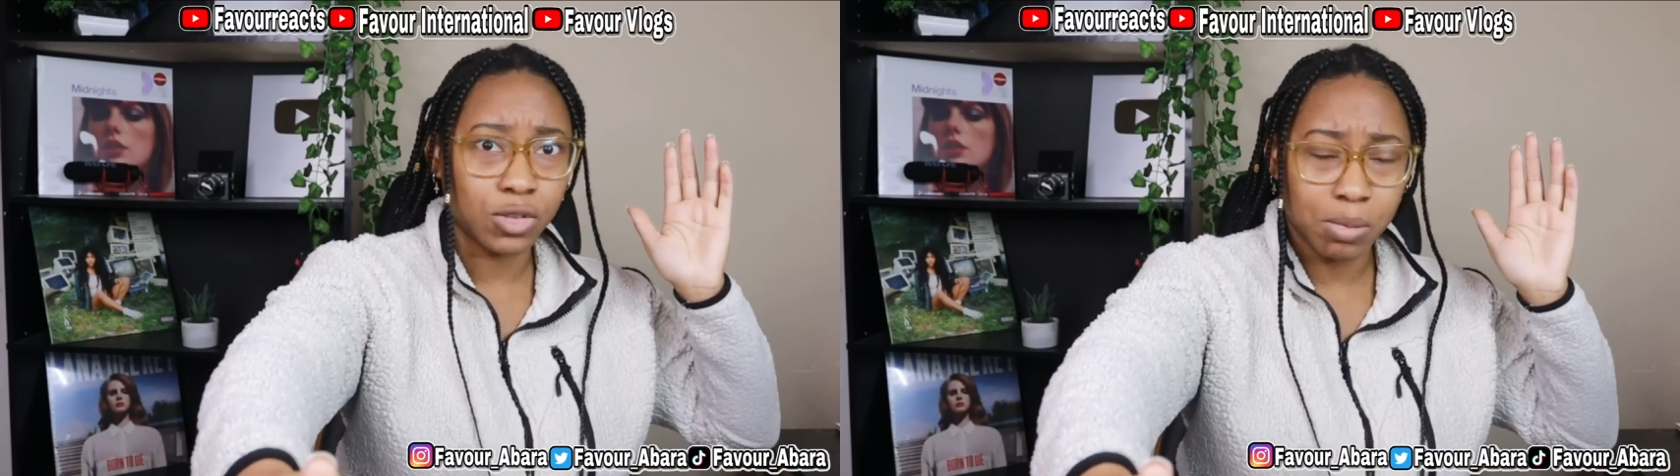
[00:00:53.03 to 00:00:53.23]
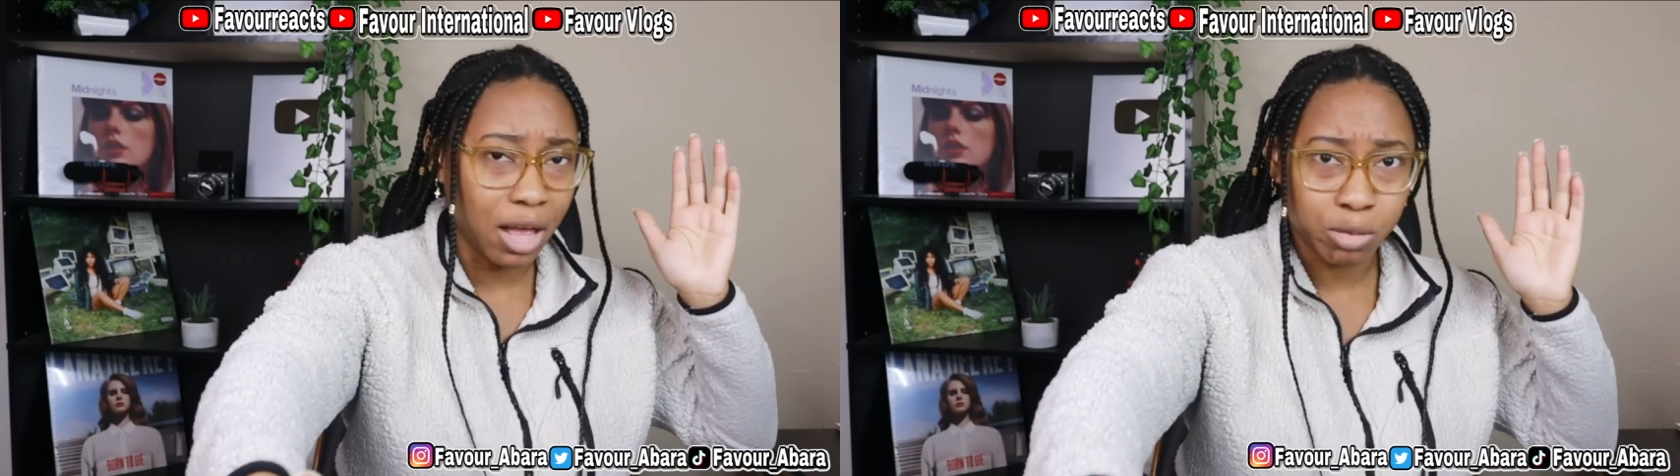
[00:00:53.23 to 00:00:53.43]

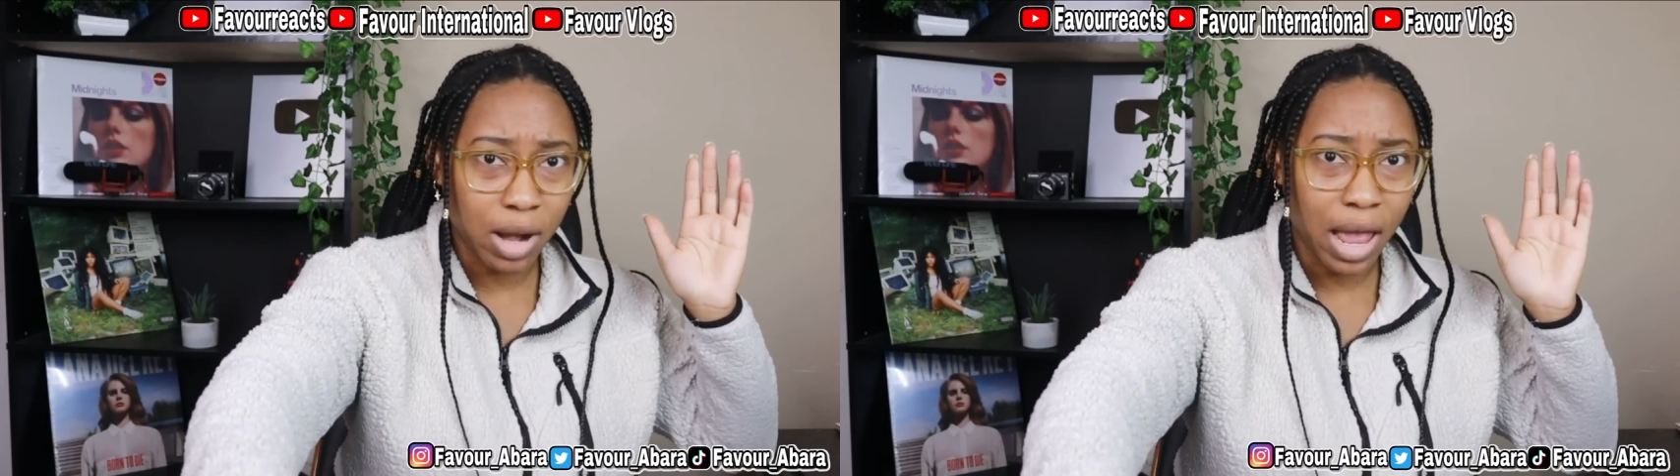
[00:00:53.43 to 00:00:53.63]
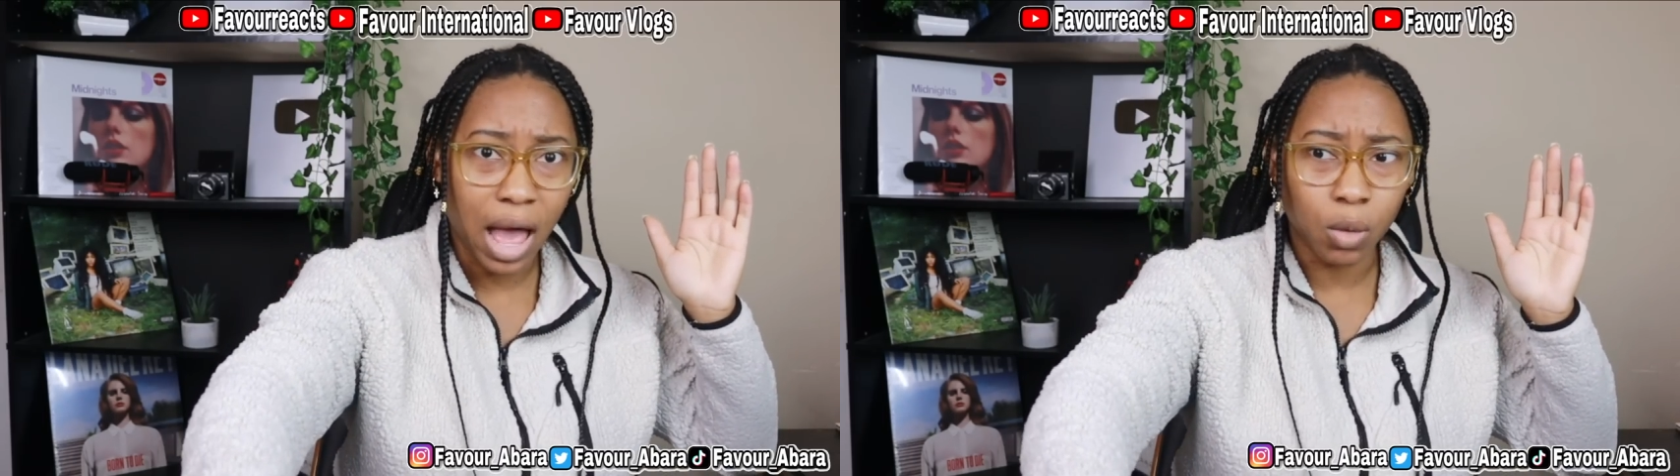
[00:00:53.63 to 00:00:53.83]
miles per
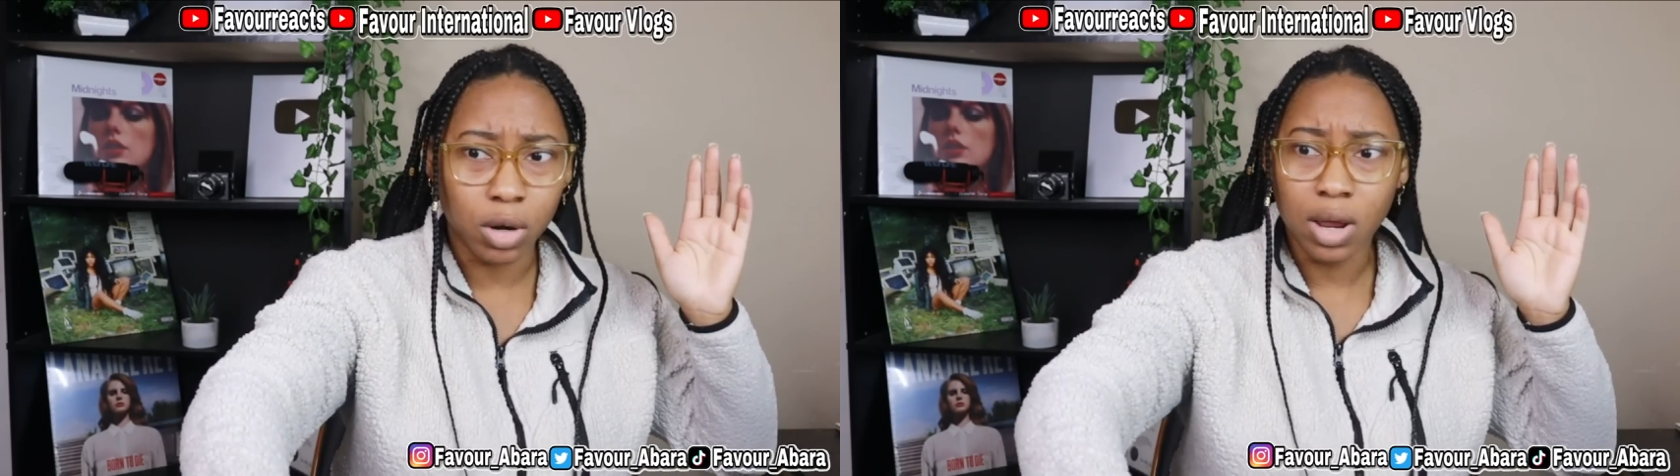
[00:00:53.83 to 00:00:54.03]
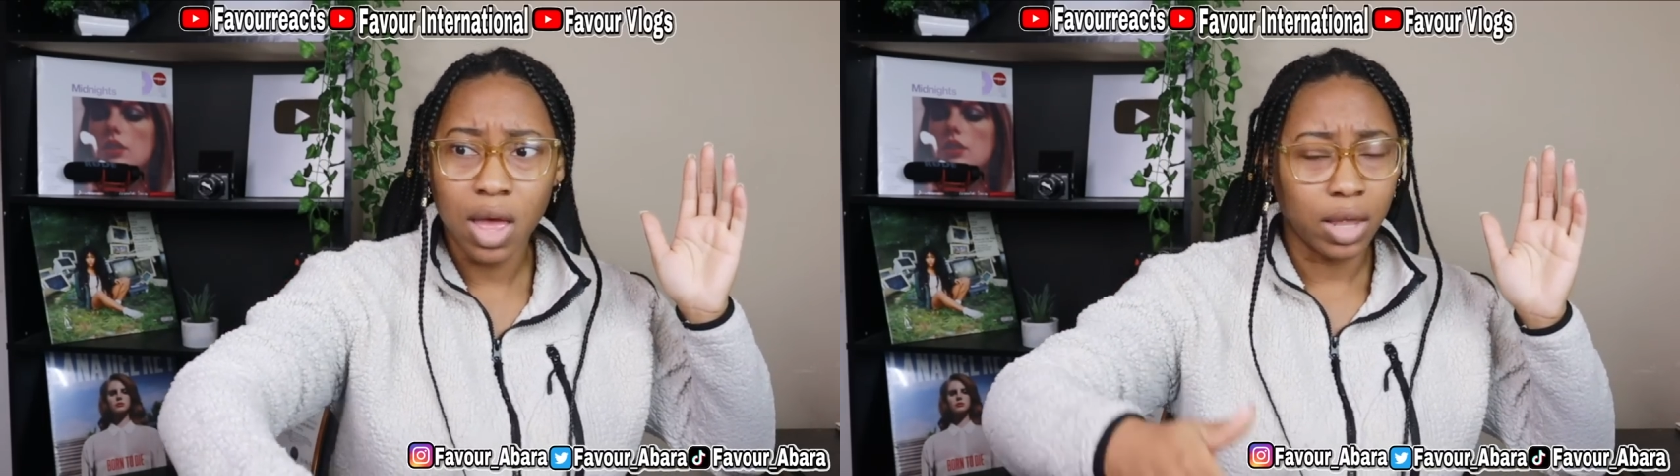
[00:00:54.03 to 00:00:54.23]
hour
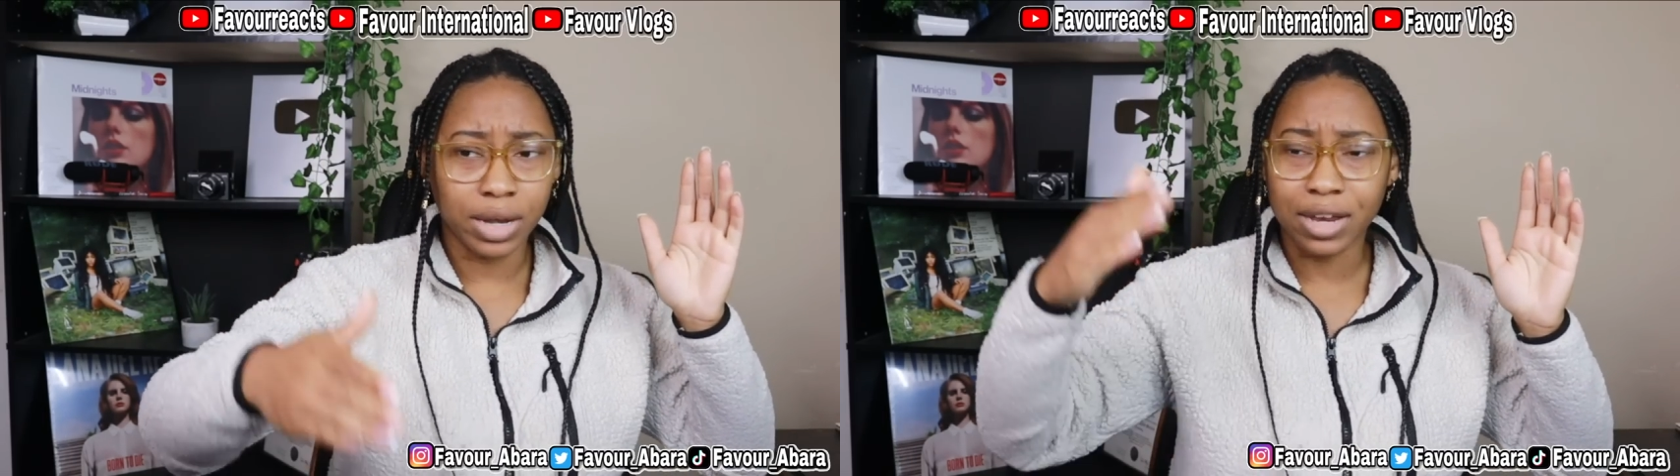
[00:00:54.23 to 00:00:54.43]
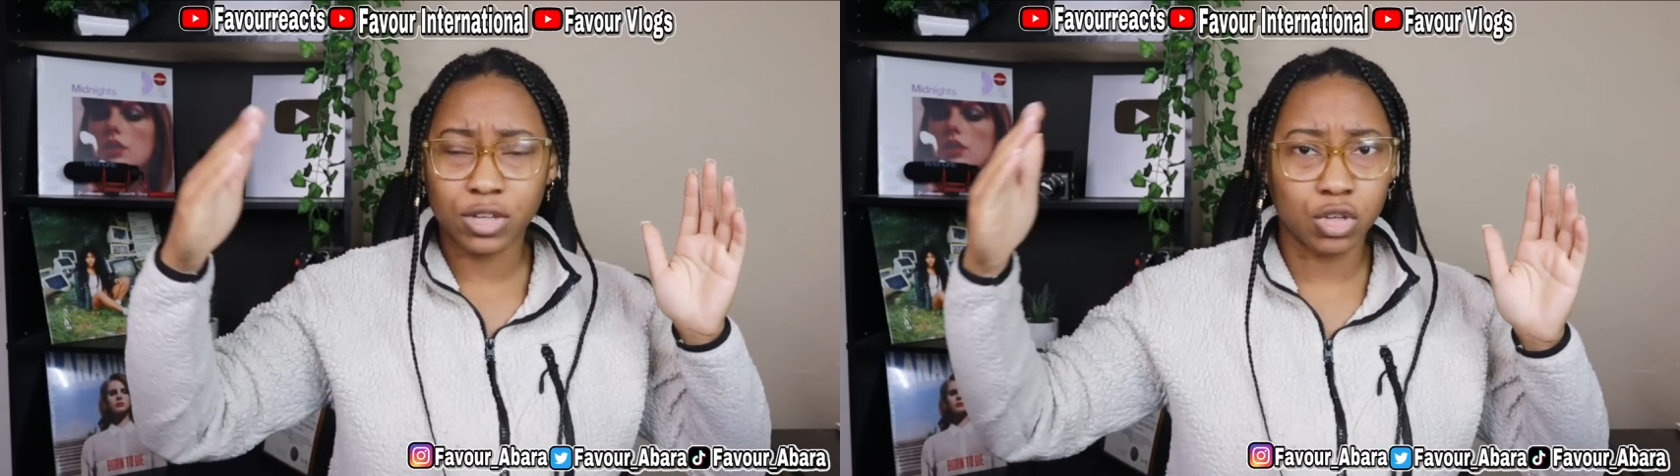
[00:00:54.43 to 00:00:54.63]

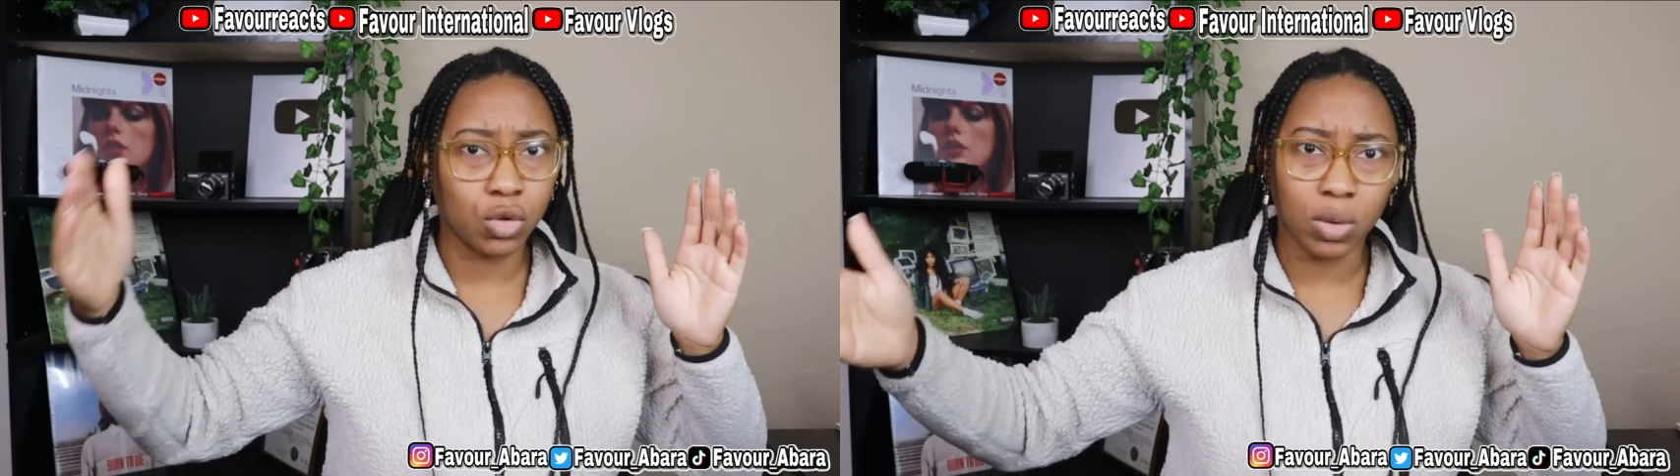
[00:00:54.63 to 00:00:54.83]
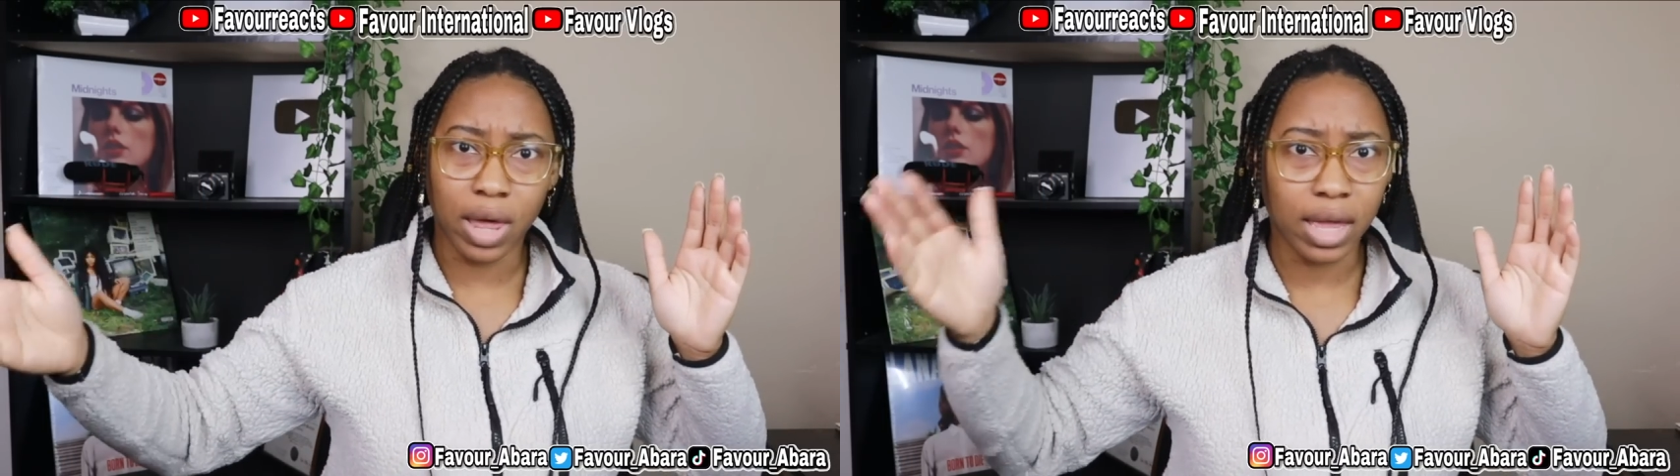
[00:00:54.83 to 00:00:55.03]
next to
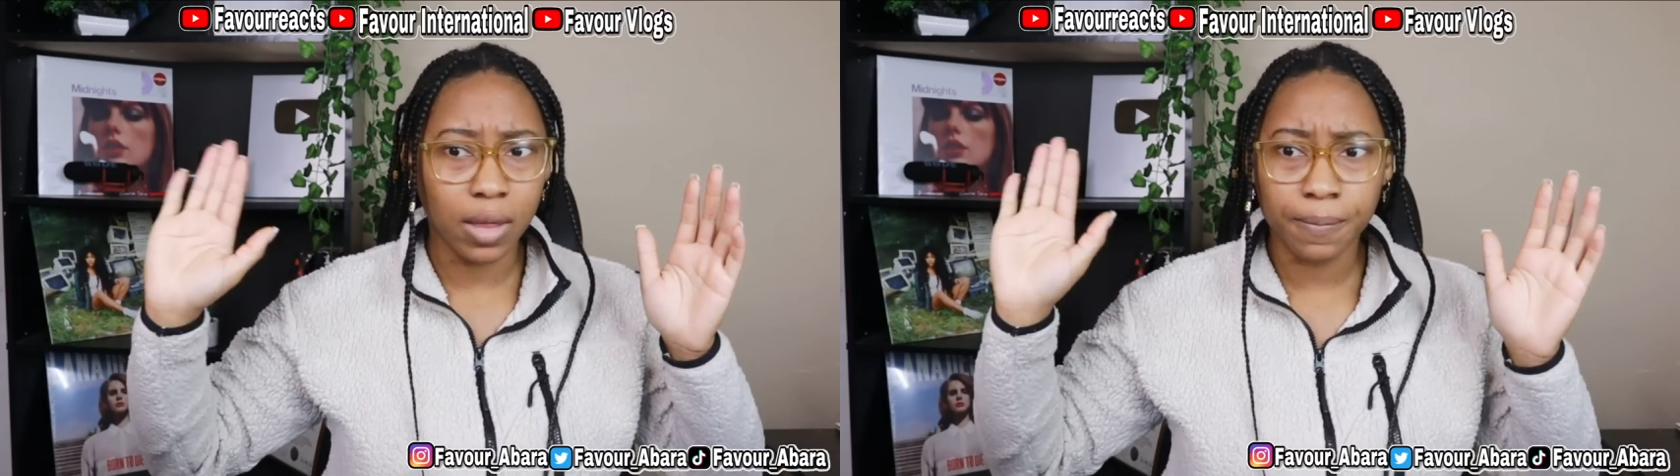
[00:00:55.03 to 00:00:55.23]
like